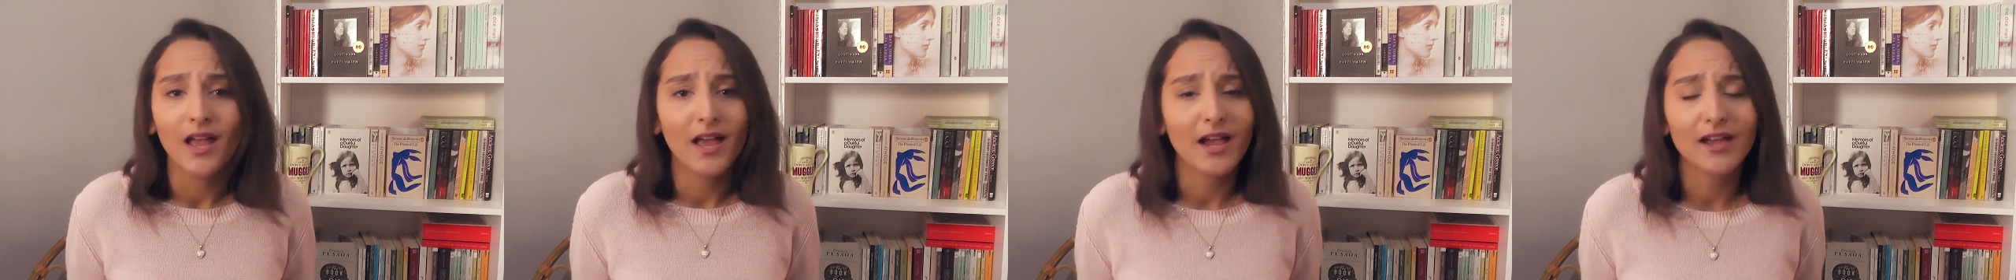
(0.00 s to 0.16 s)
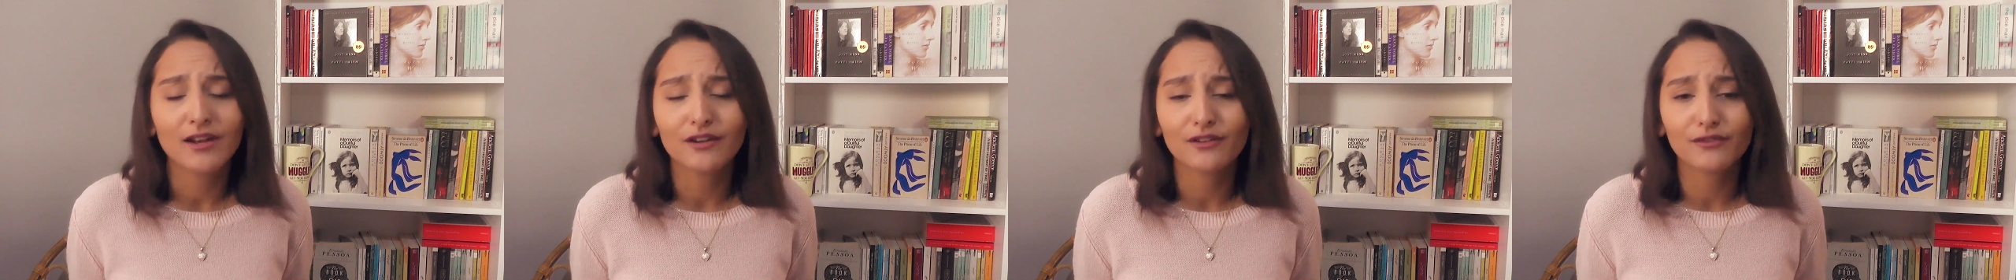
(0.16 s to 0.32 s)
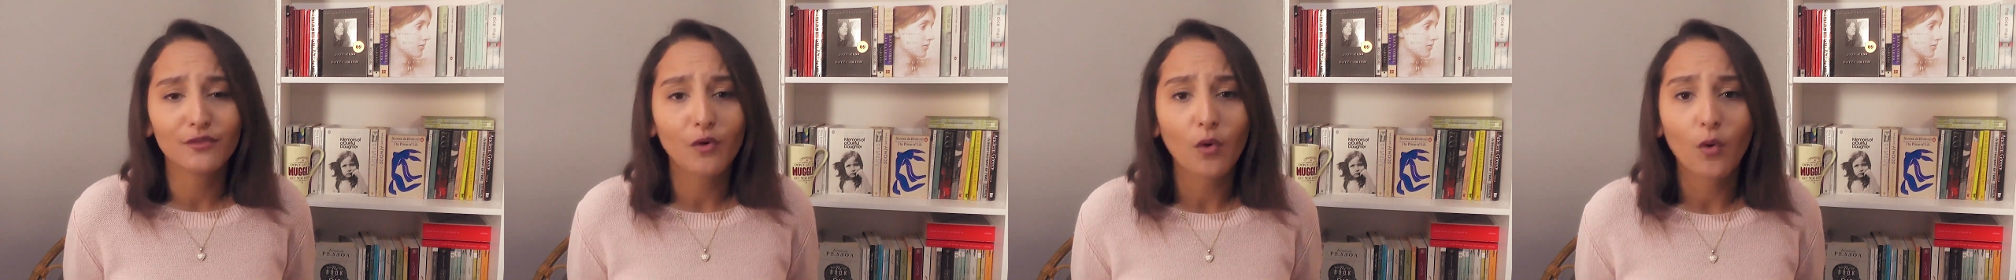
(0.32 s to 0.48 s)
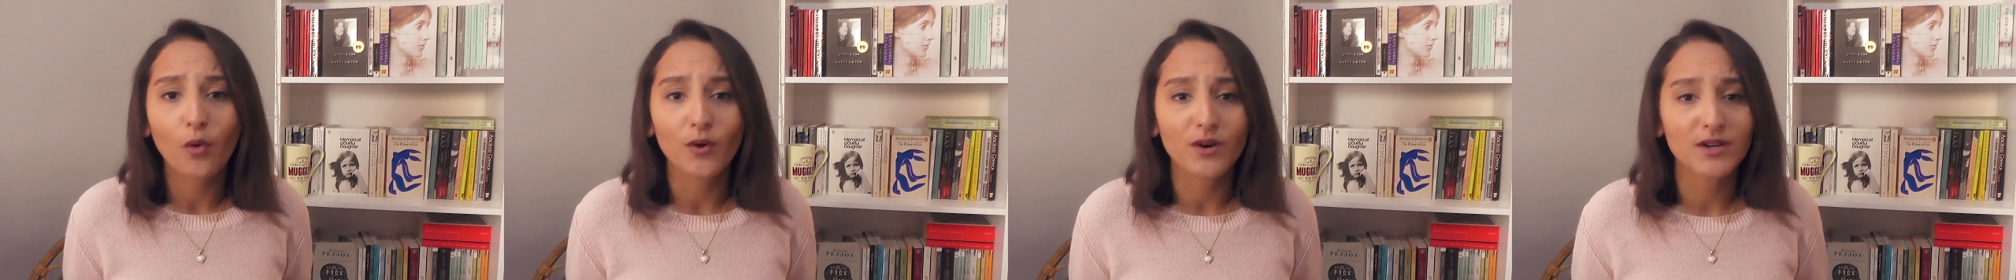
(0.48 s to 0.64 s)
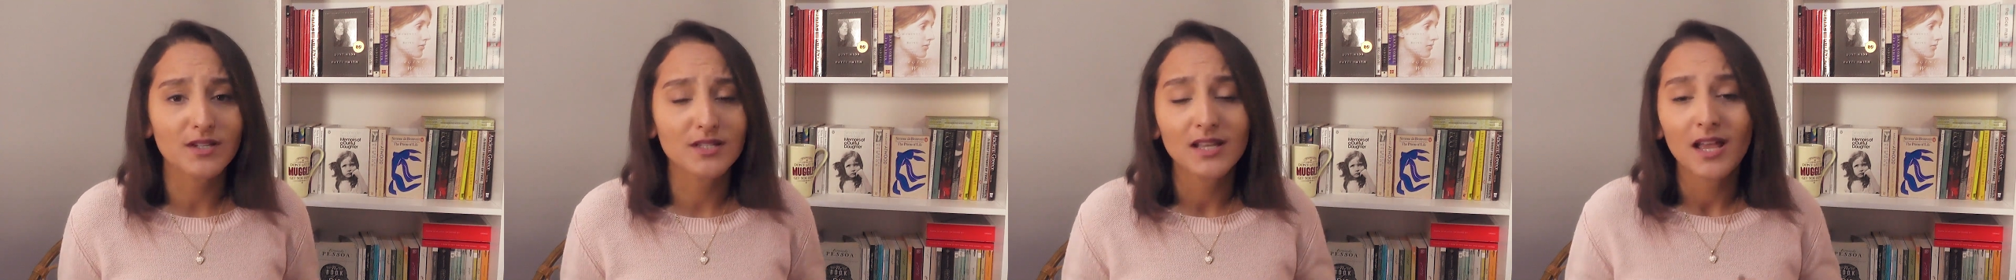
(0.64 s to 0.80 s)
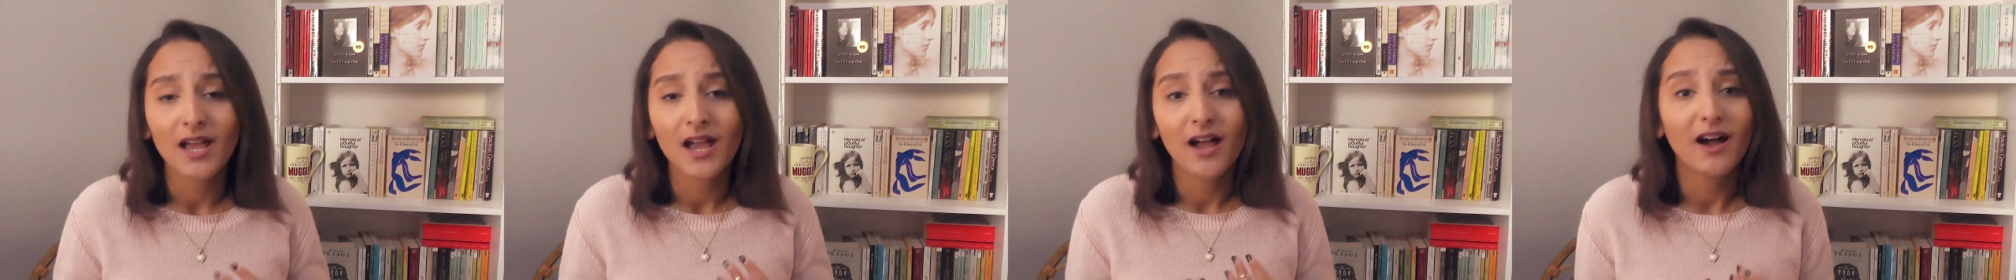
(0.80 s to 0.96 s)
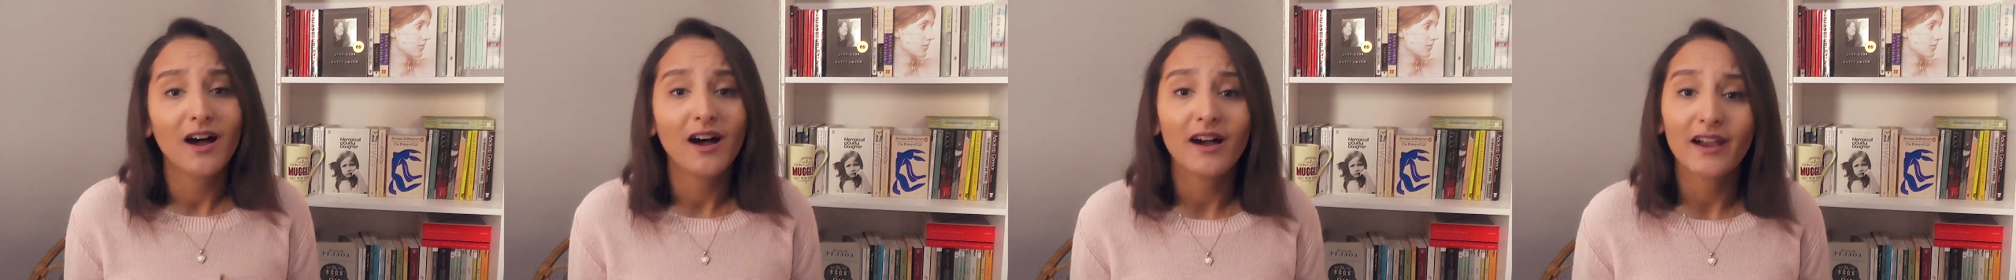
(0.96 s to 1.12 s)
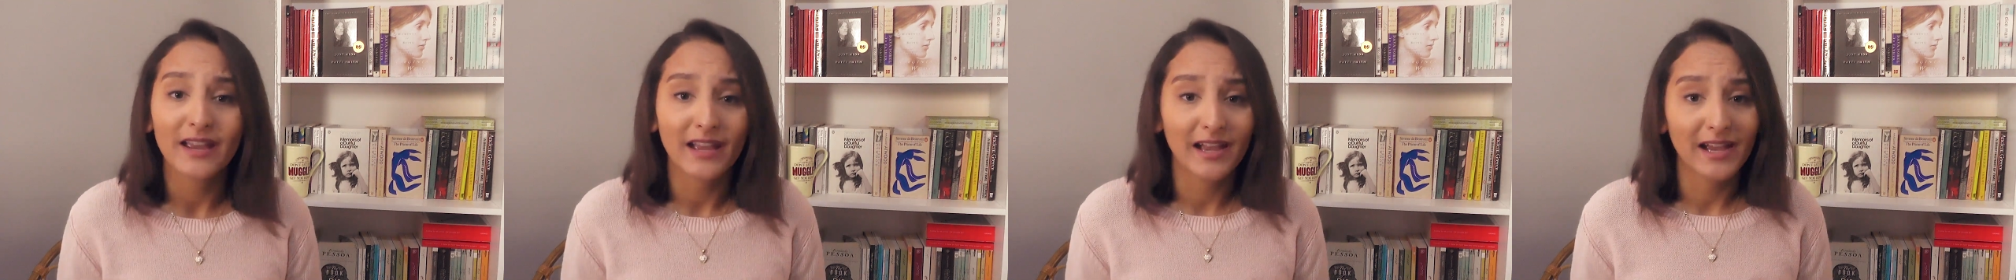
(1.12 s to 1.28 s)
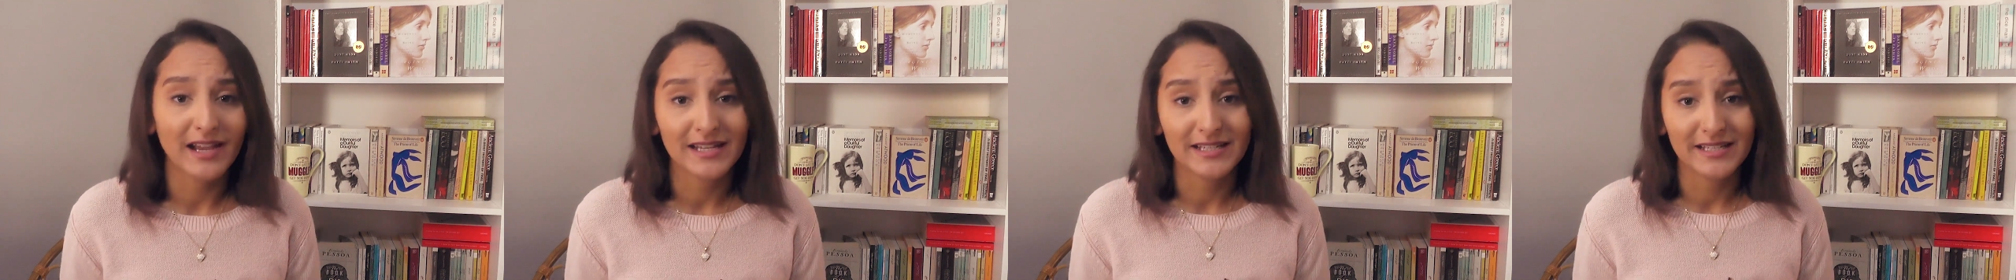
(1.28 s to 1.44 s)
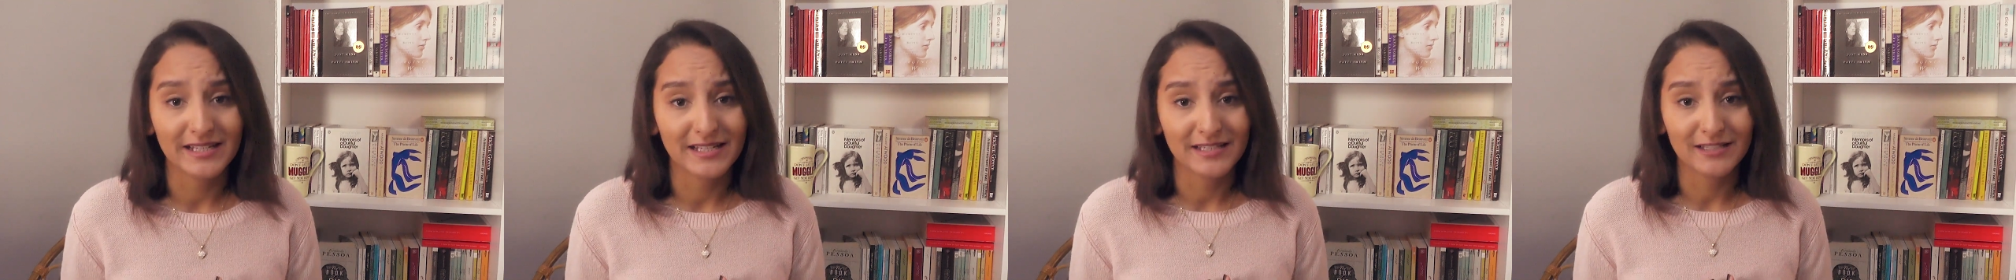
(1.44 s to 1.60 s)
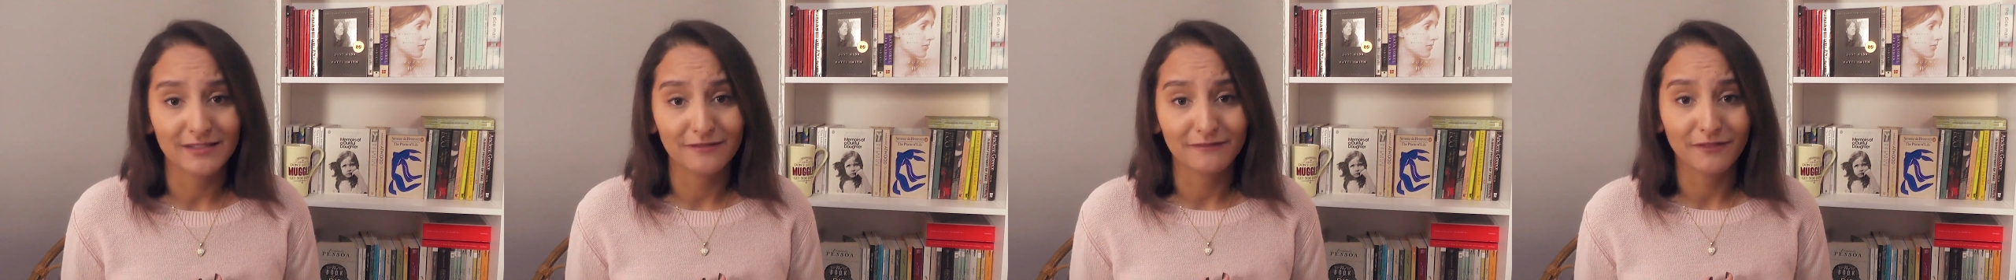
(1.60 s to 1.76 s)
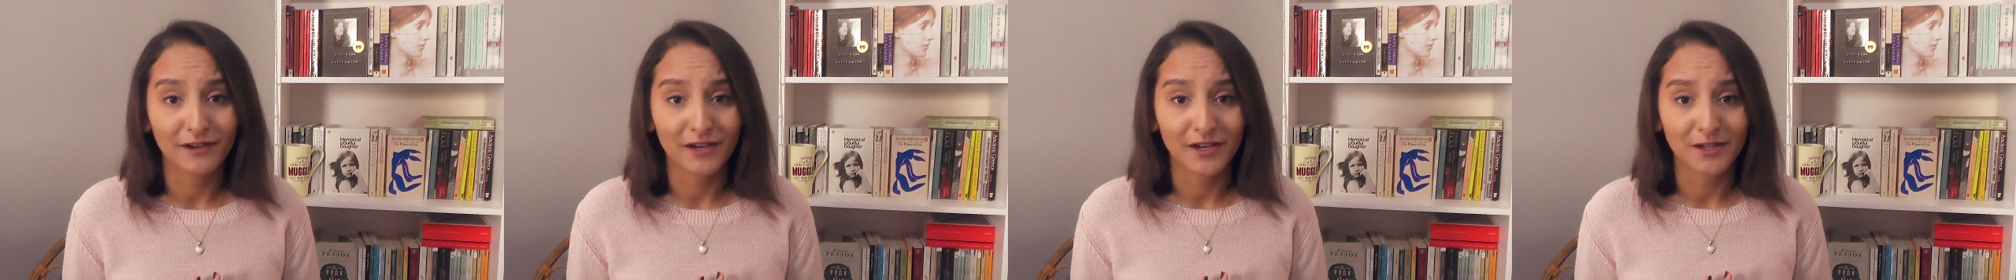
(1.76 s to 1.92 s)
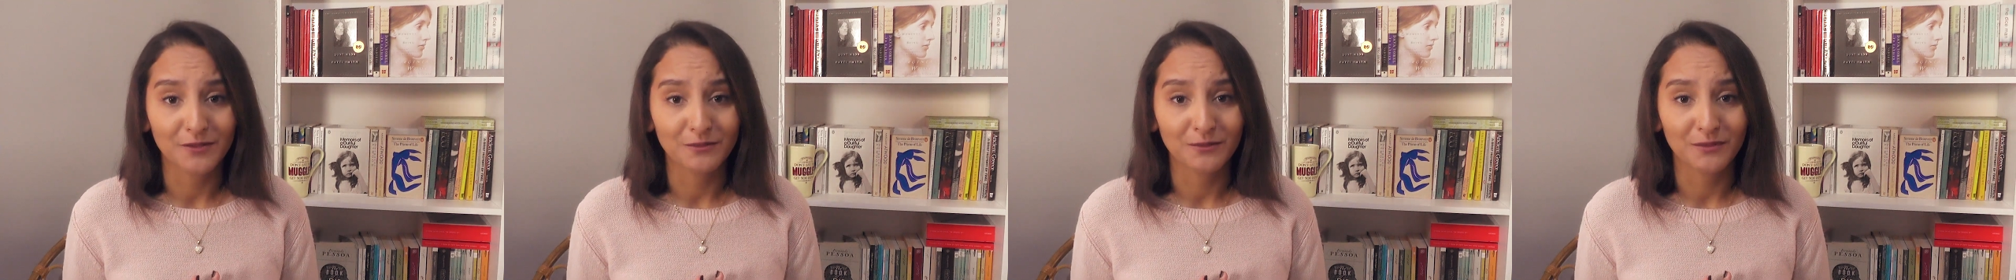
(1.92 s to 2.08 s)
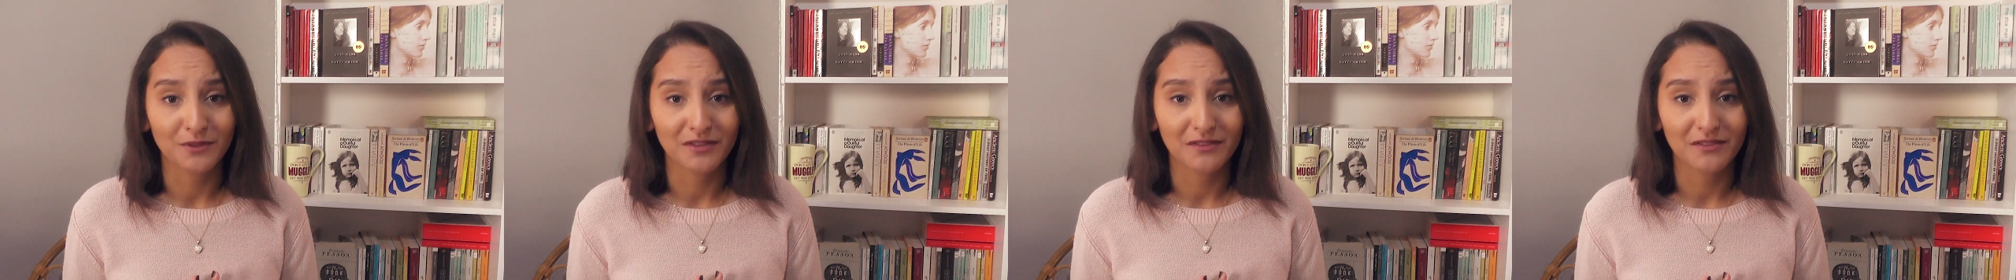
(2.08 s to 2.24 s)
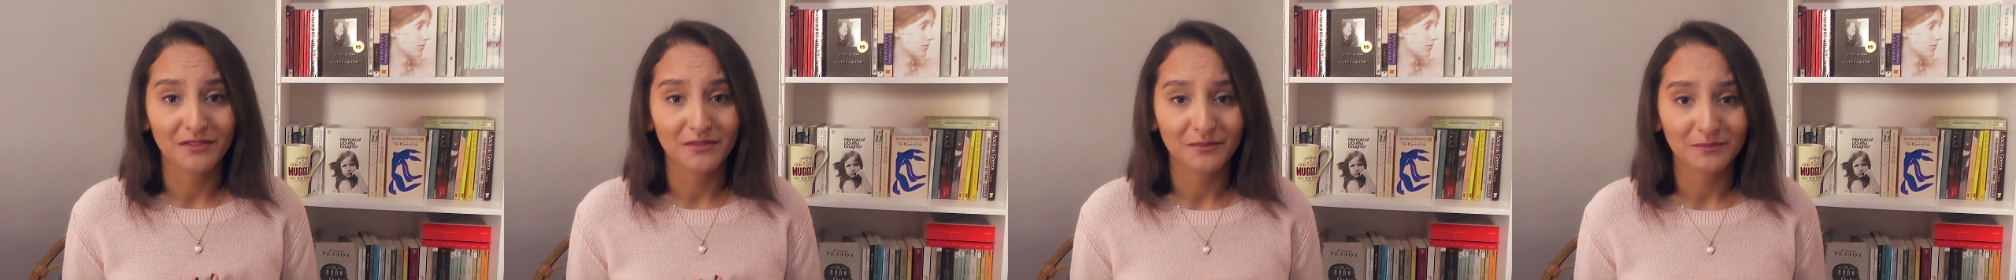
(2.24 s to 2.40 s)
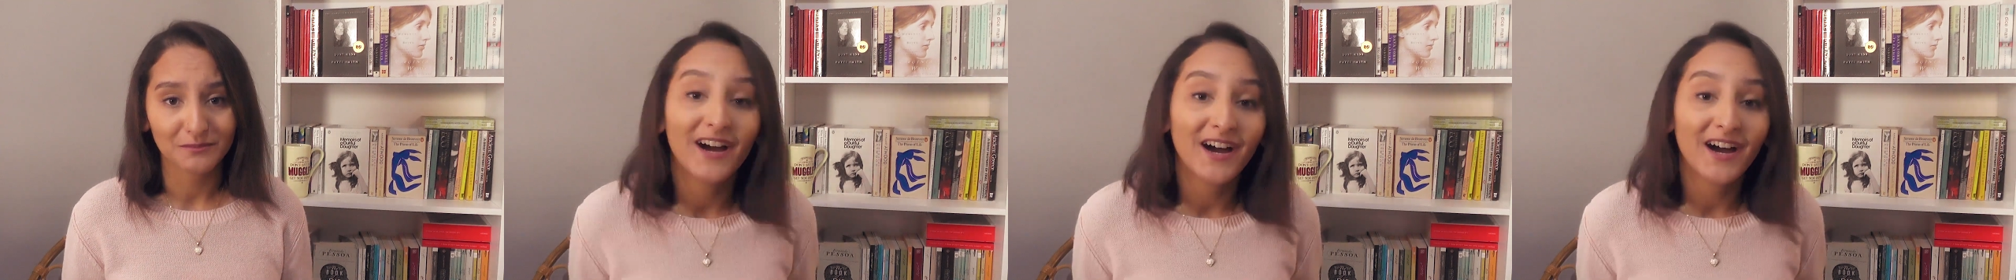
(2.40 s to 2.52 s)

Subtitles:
and of course I identified with.